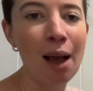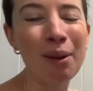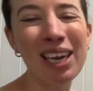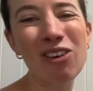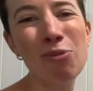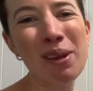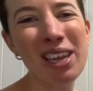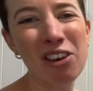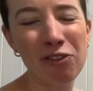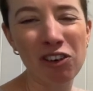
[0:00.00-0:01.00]
It could be
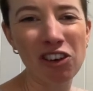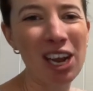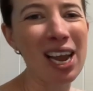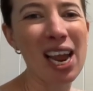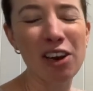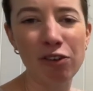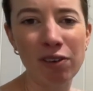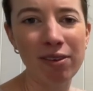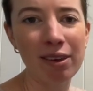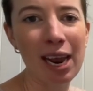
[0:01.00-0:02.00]
the edge of a chair, edge of a
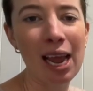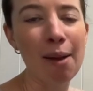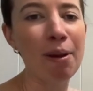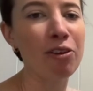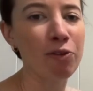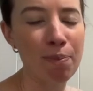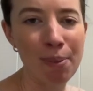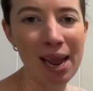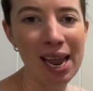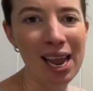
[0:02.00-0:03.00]
step, edge of a
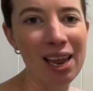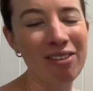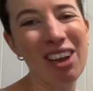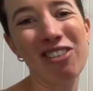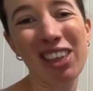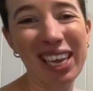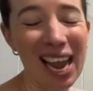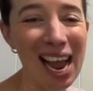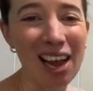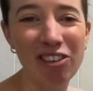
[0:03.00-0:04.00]
bed, edge of the
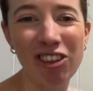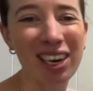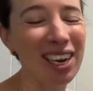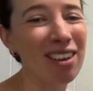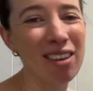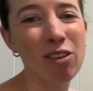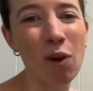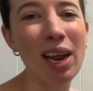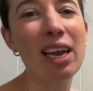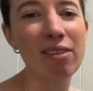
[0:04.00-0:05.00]
couch. Like it's
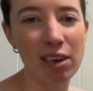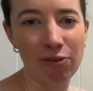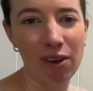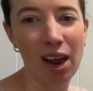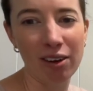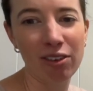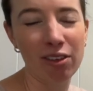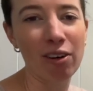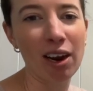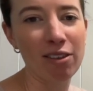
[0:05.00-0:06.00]
quite easy to find
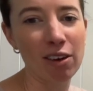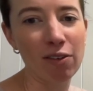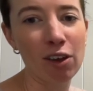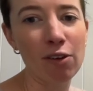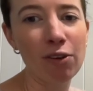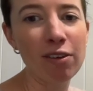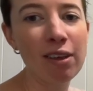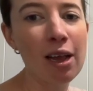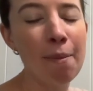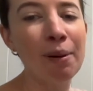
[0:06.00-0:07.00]
the right sort of surface,
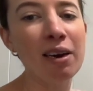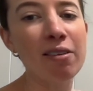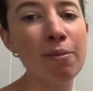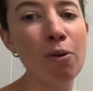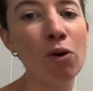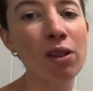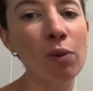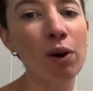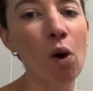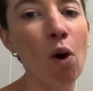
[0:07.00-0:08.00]
but it is important that
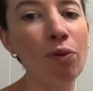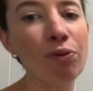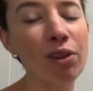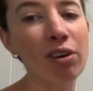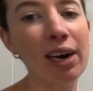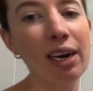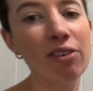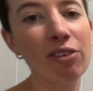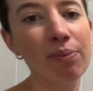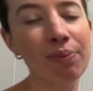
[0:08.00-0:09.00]
we're off the
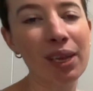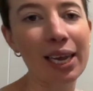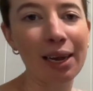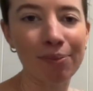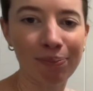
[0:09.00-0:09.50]
ground here.